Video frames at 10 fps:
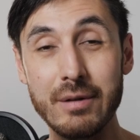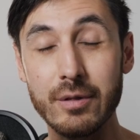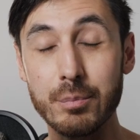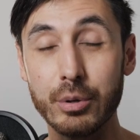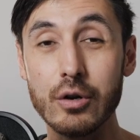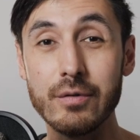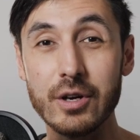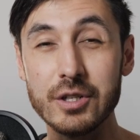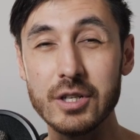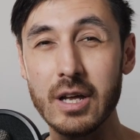pay for the Pro
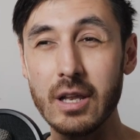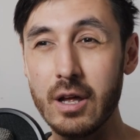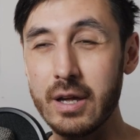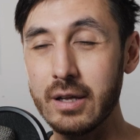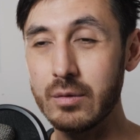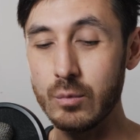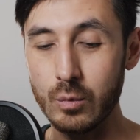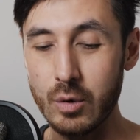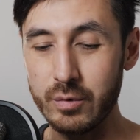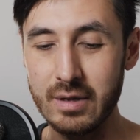version at like,
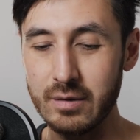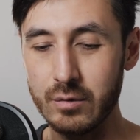what was it,